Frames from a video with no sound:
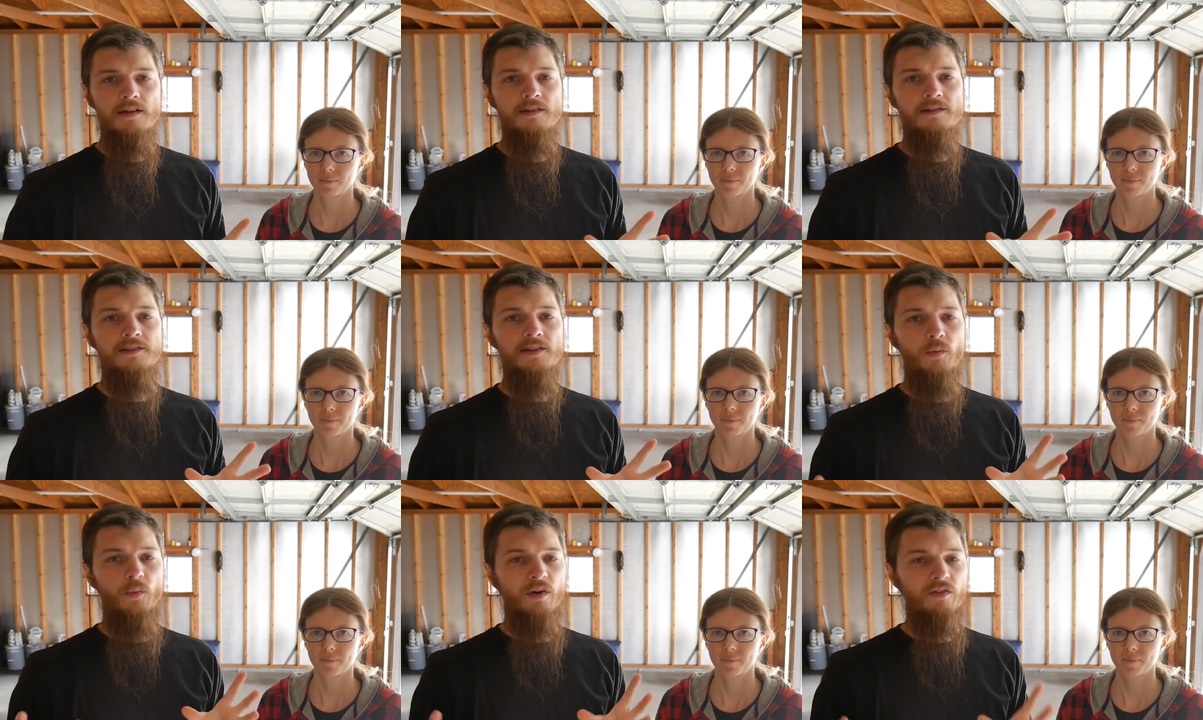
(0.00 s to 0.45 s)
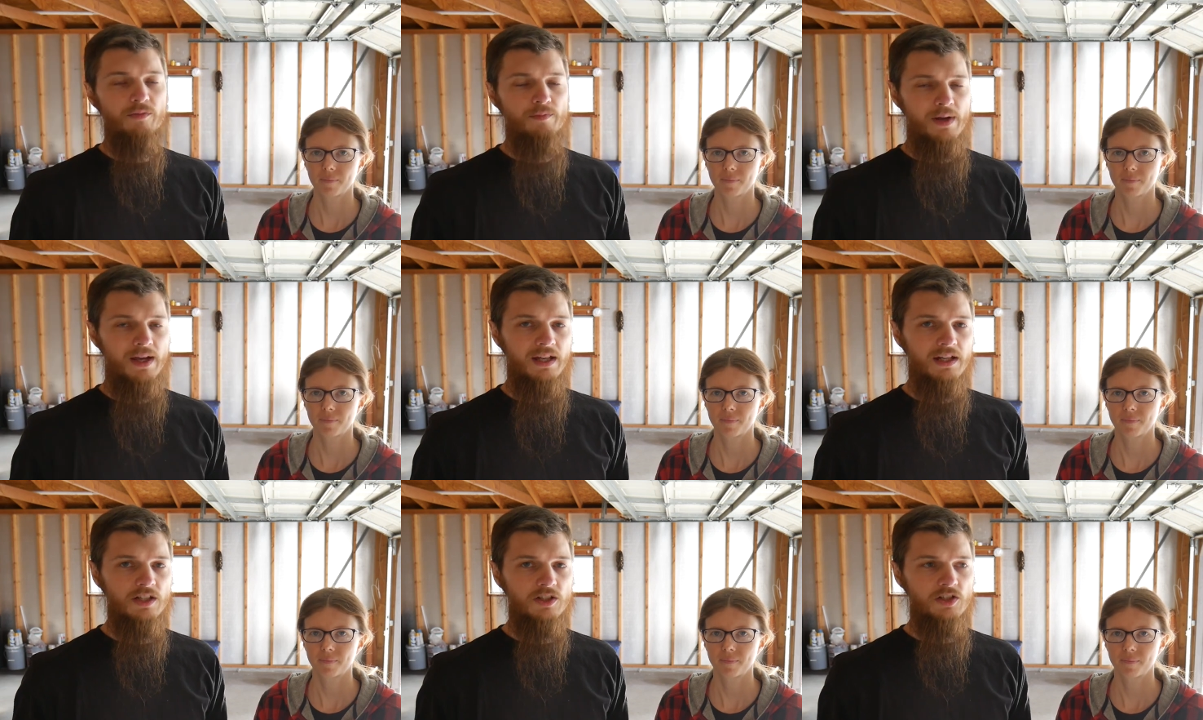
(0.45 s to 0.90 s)
Speaker 1: So we've
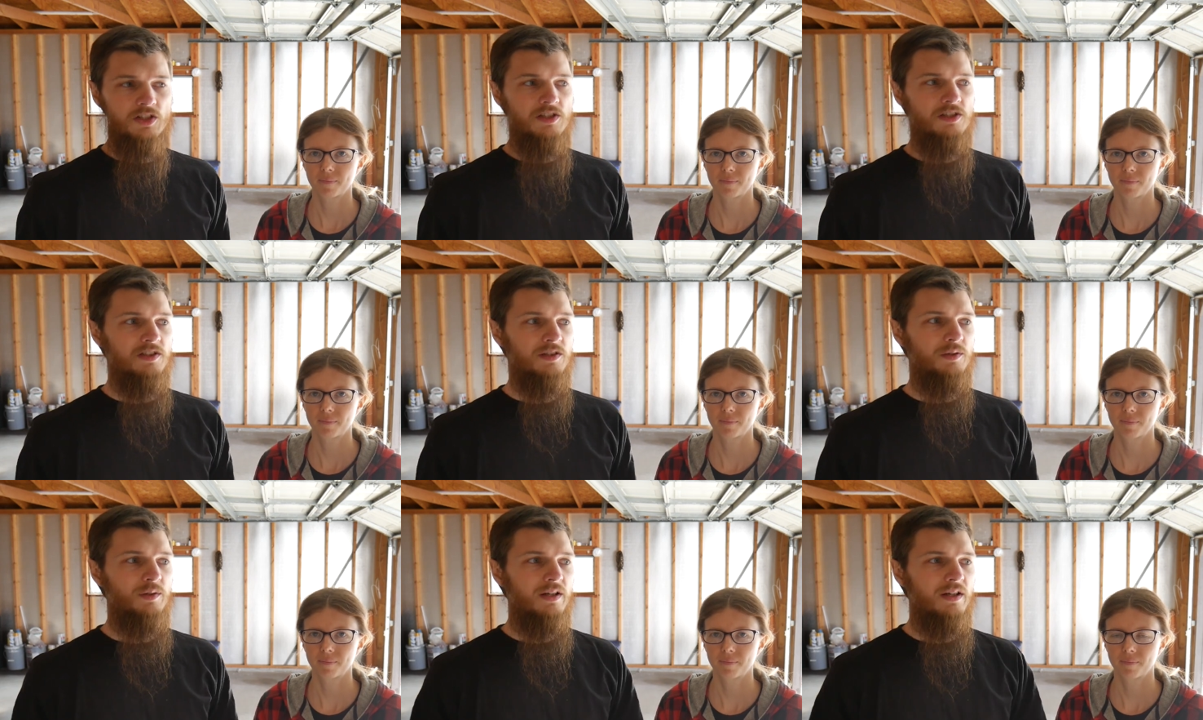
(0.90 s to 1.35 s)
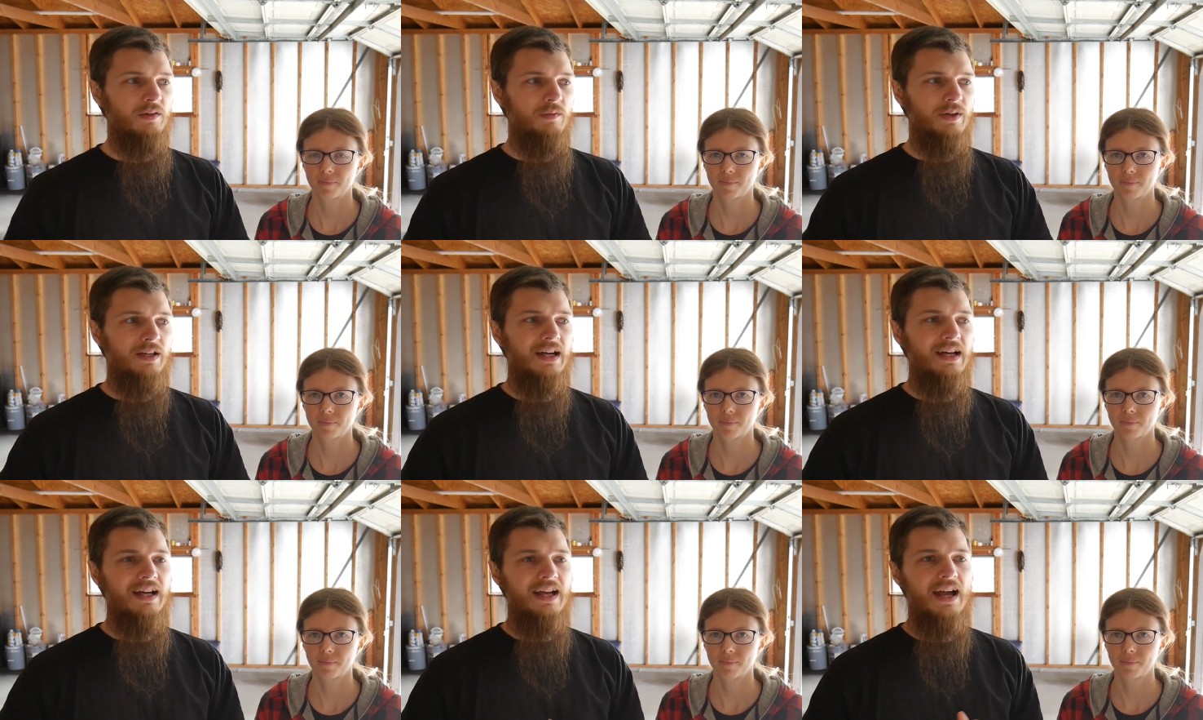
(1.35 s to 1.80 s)
managed to do it.
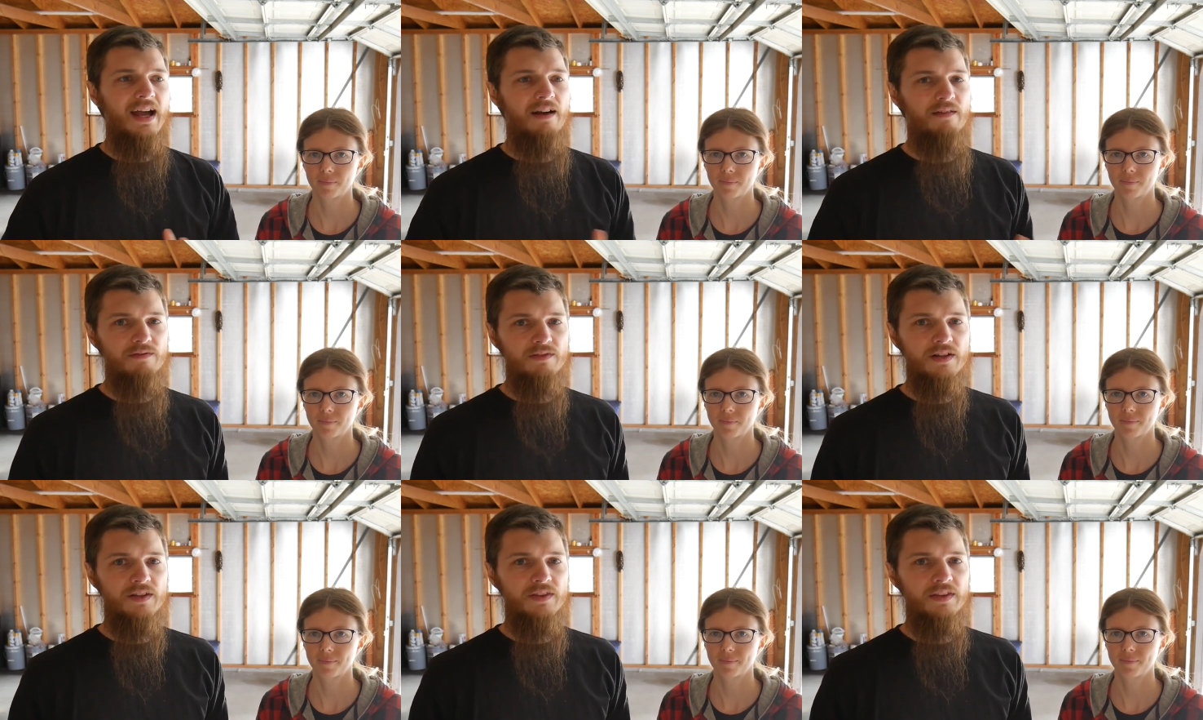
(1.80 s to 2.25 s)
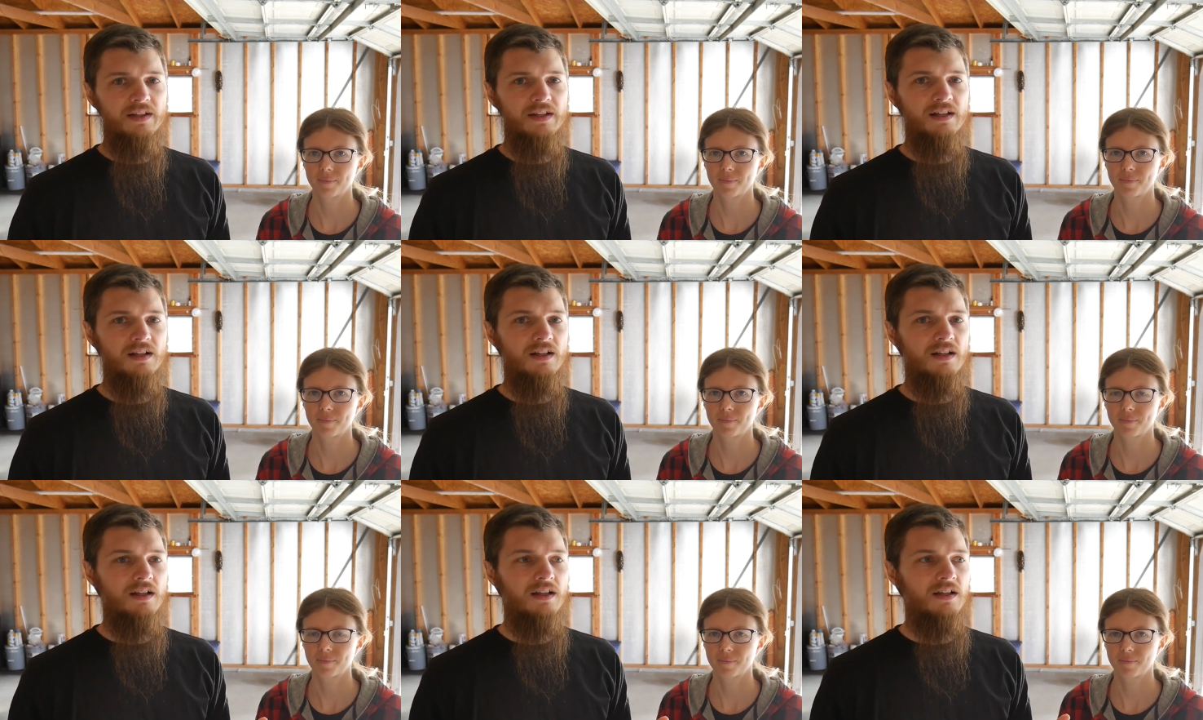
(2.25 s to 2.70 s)
We got
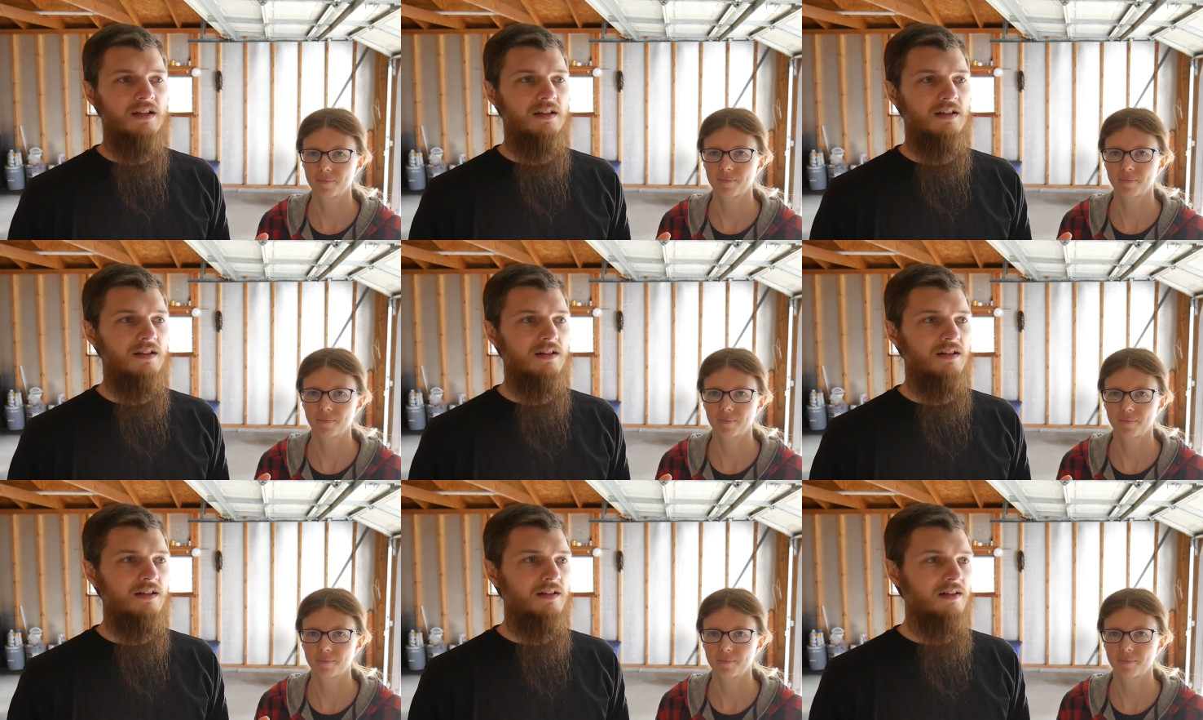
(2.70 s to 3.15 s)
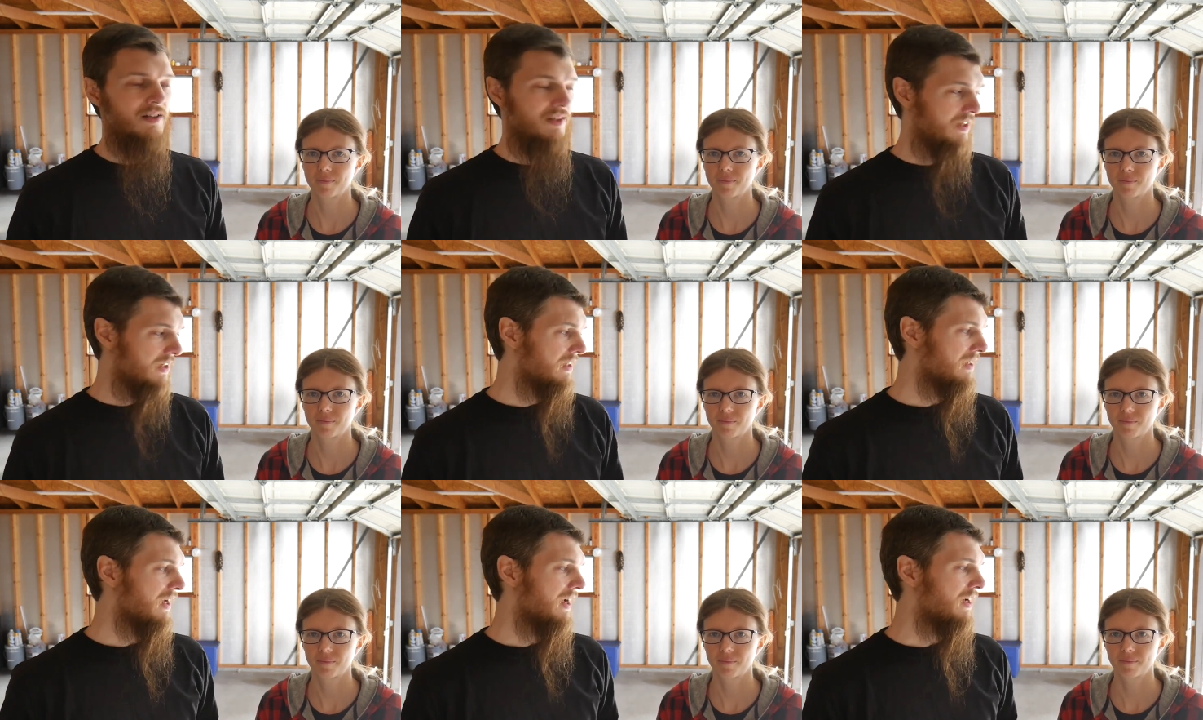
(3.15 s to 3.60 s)
everything
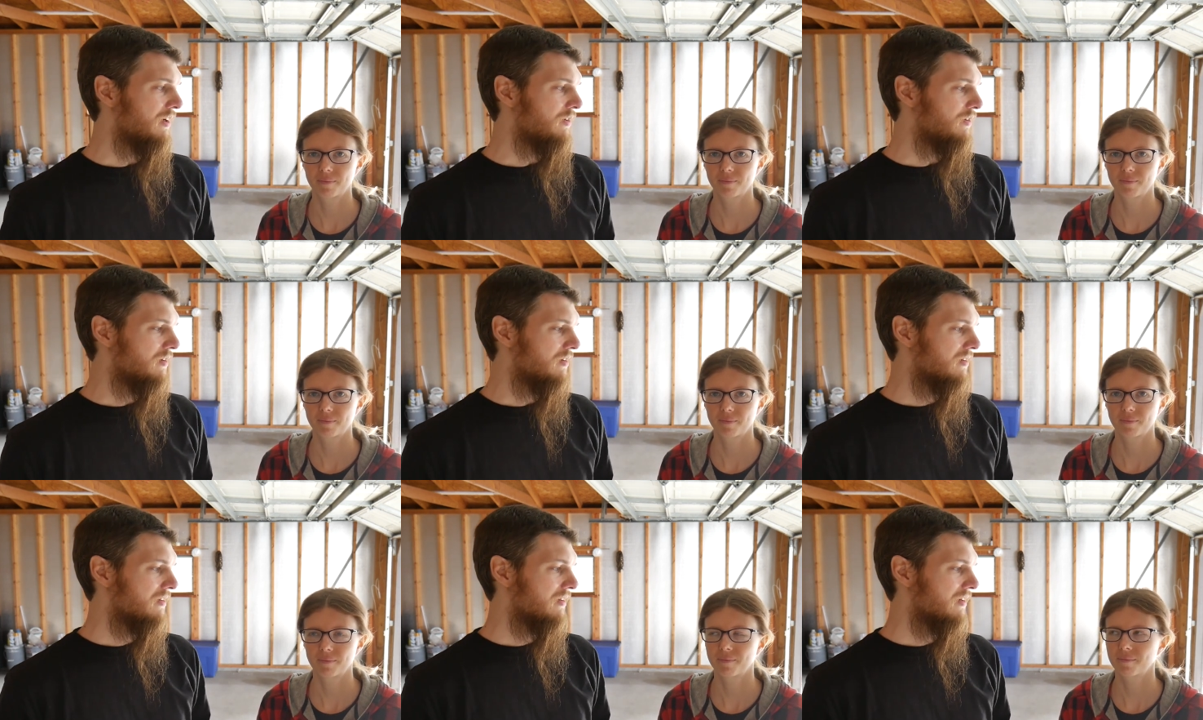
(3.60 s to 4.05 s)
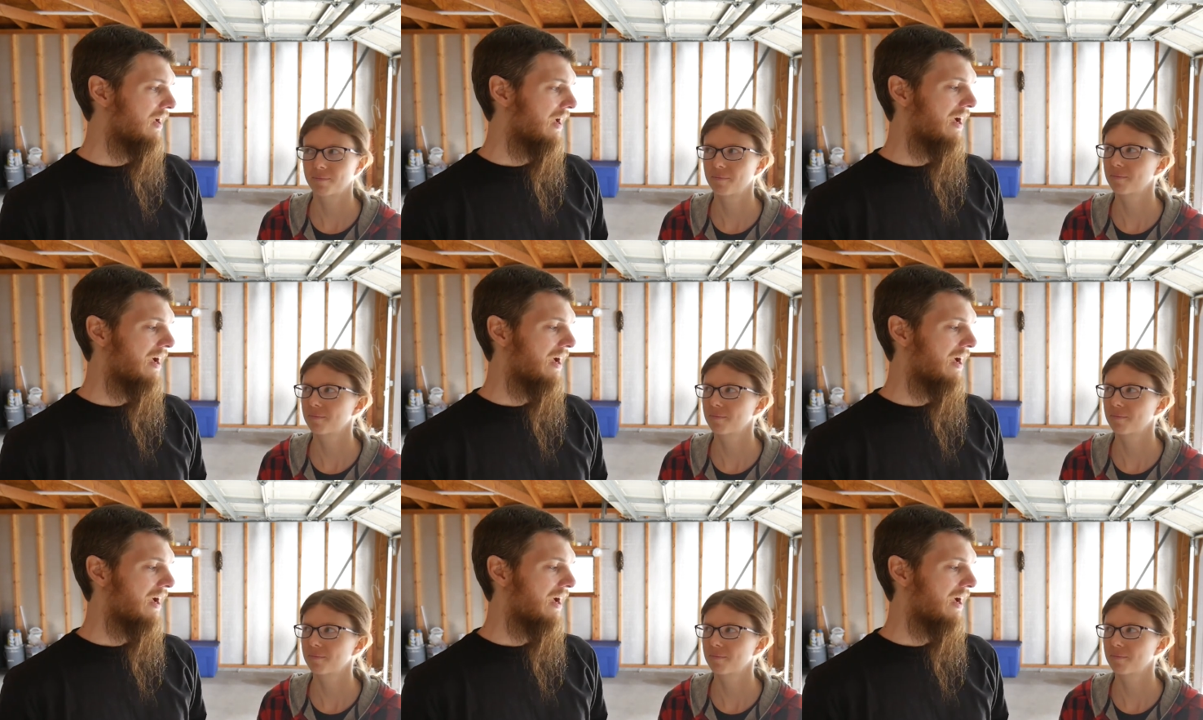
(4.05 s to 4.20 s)
cleaned out.